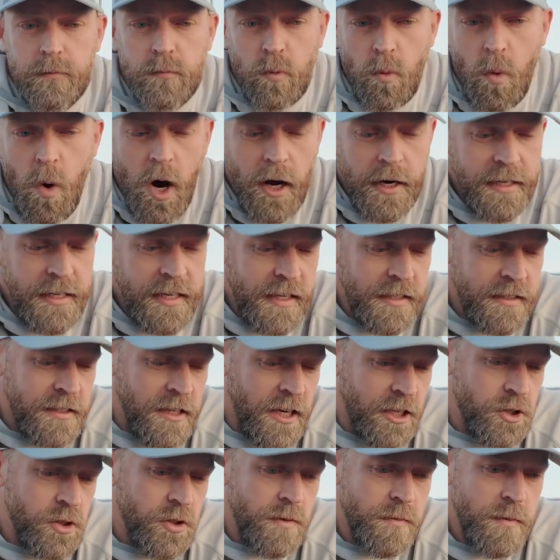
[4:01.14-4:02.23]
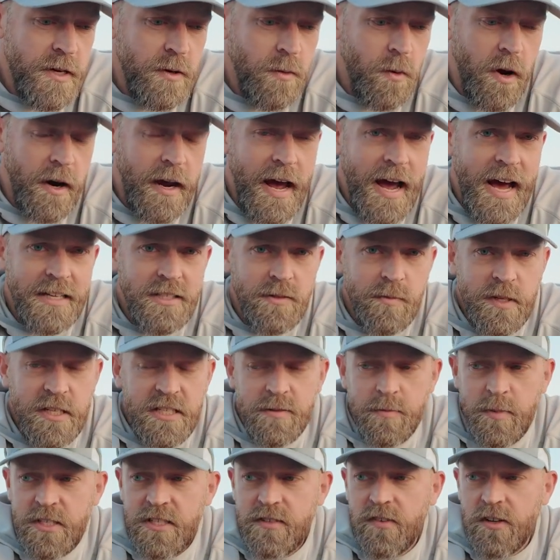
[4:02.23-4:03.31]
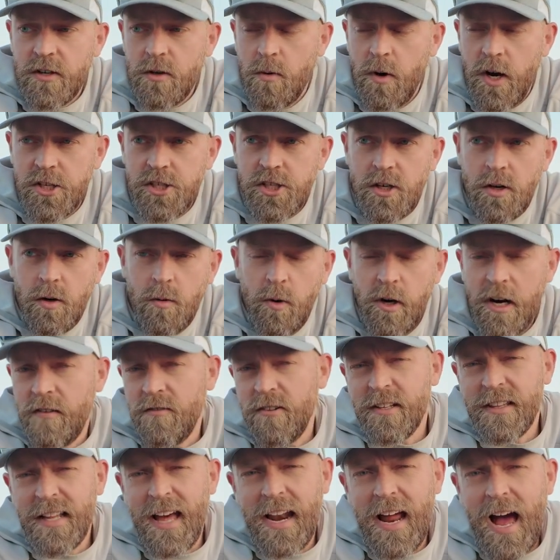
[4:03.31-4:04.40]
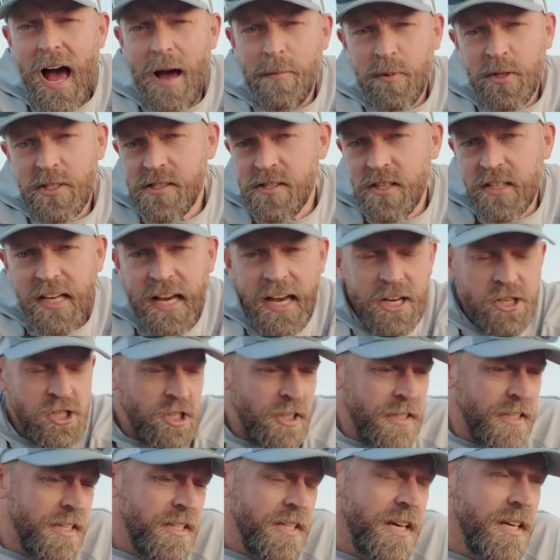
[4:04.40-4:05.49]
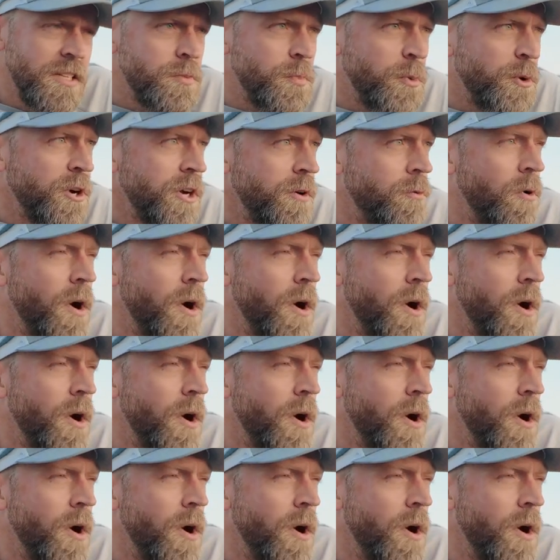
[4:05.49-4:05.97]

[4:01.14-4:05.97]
want to get in touch with me, want to ask me a specific question or whatever, and that happens occasionally. It's pretty